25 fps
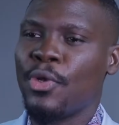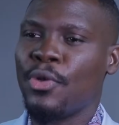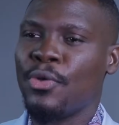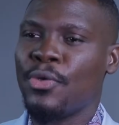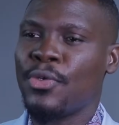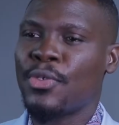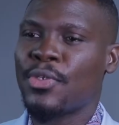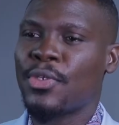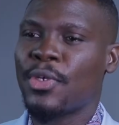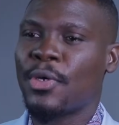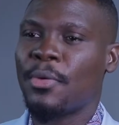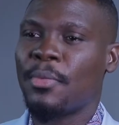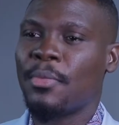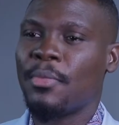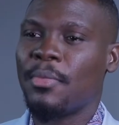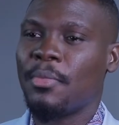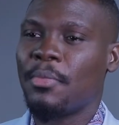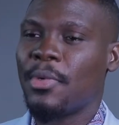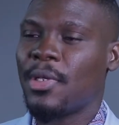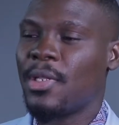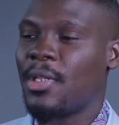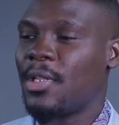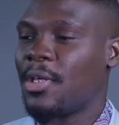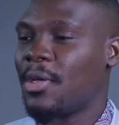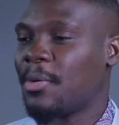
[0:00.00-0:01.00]
you lose some,
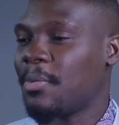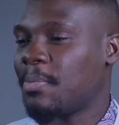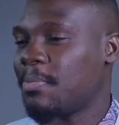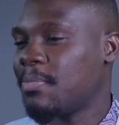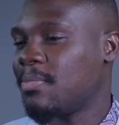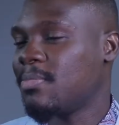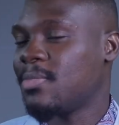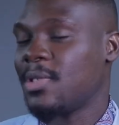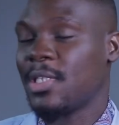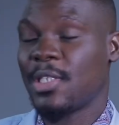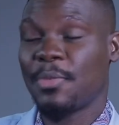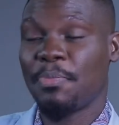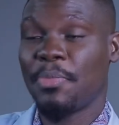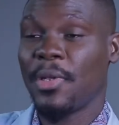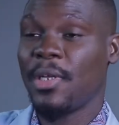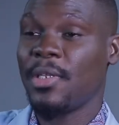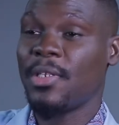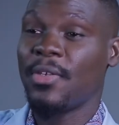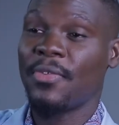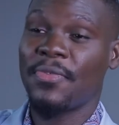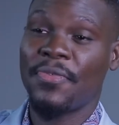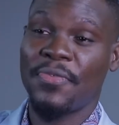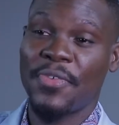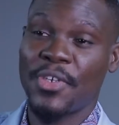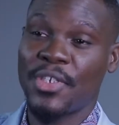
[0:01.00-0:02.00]
but there's
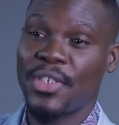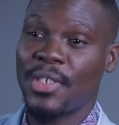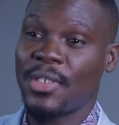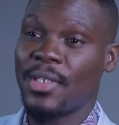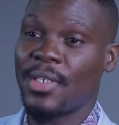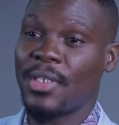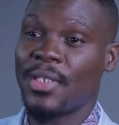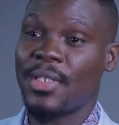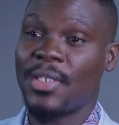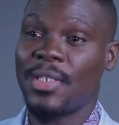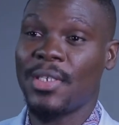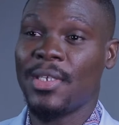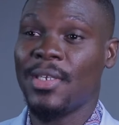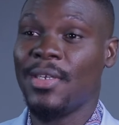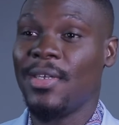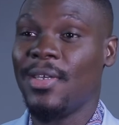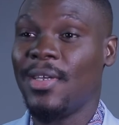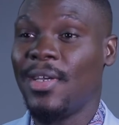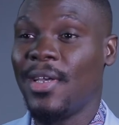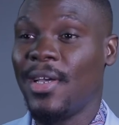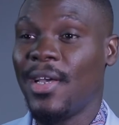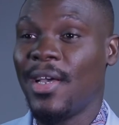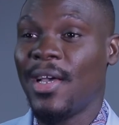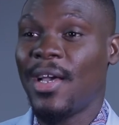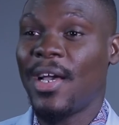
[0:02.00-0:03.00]
plenty of fish in the sea
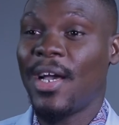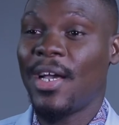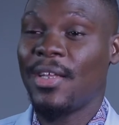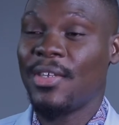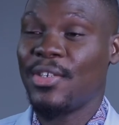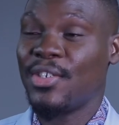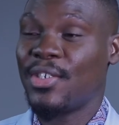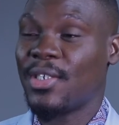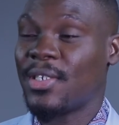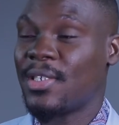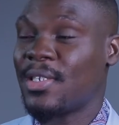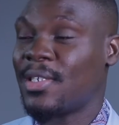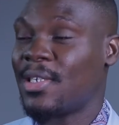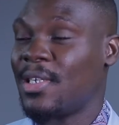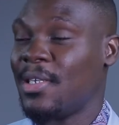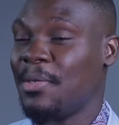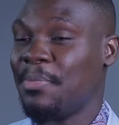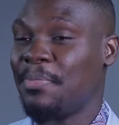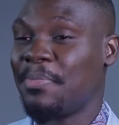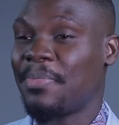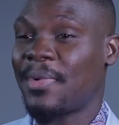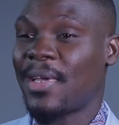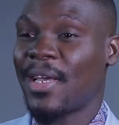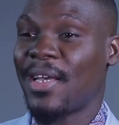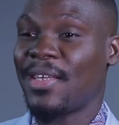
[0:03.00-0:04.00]
and you just keep
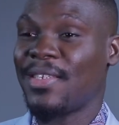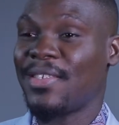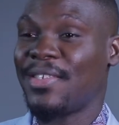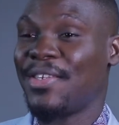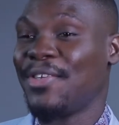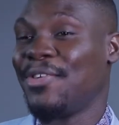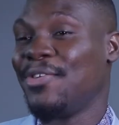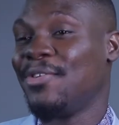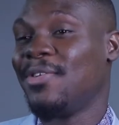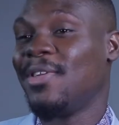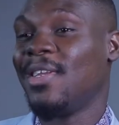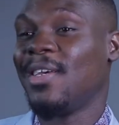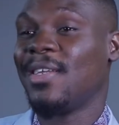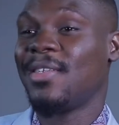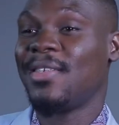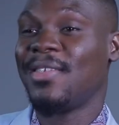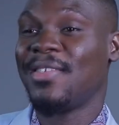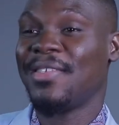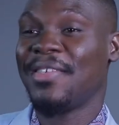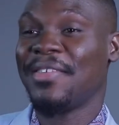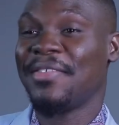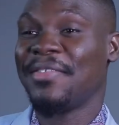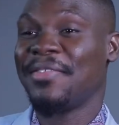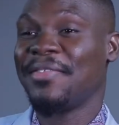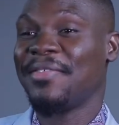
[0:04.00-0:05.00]
casting your net
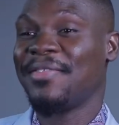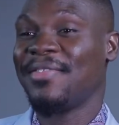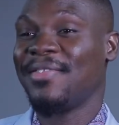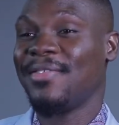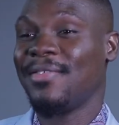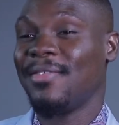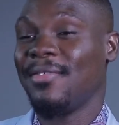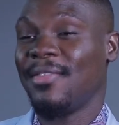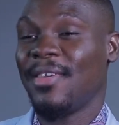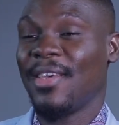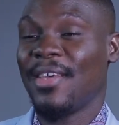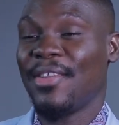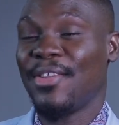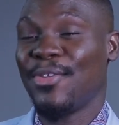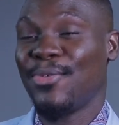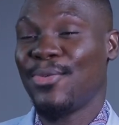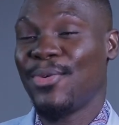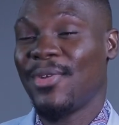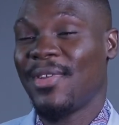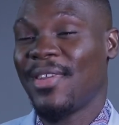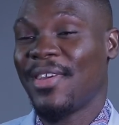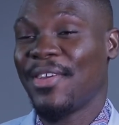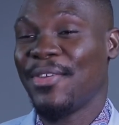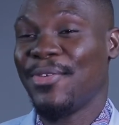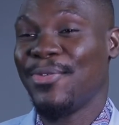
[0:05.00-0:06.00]
till you get the
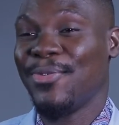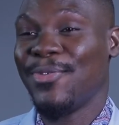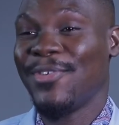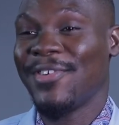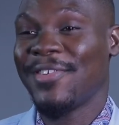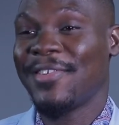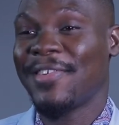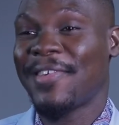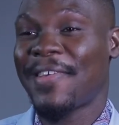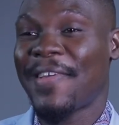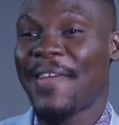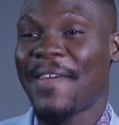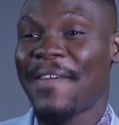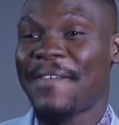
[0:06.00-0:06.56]
one that you want.